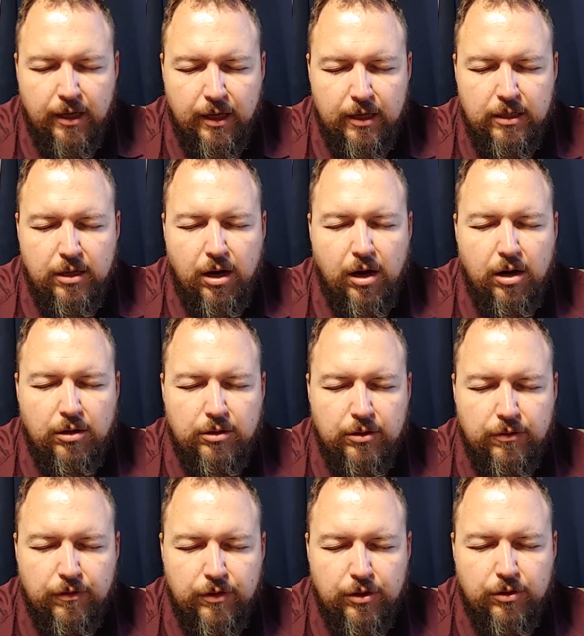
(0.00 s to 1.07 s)
and all
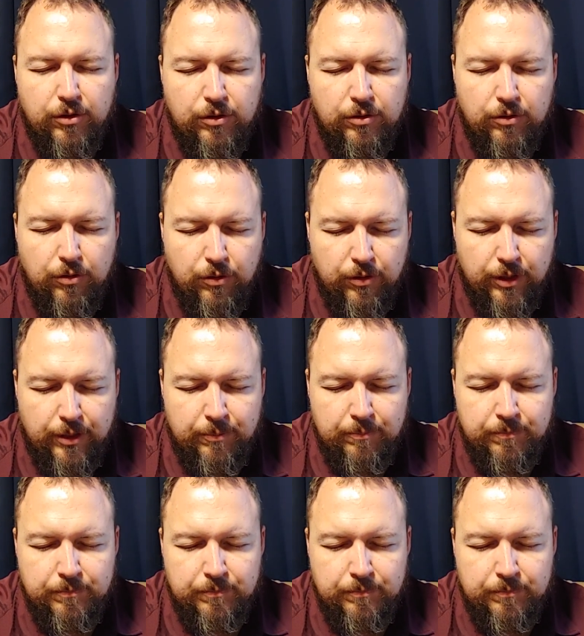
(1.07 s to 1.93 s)
of your glory.